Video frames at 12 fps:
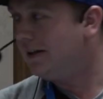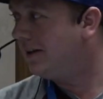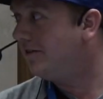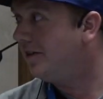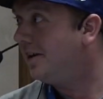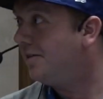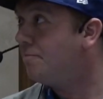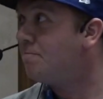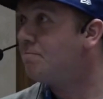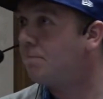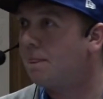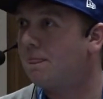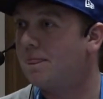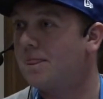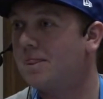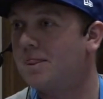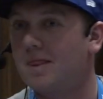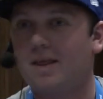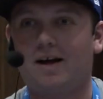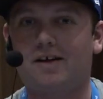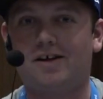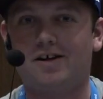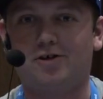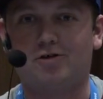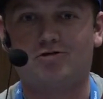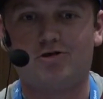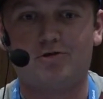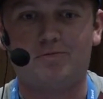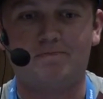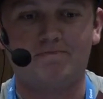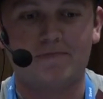Great. I killed the show.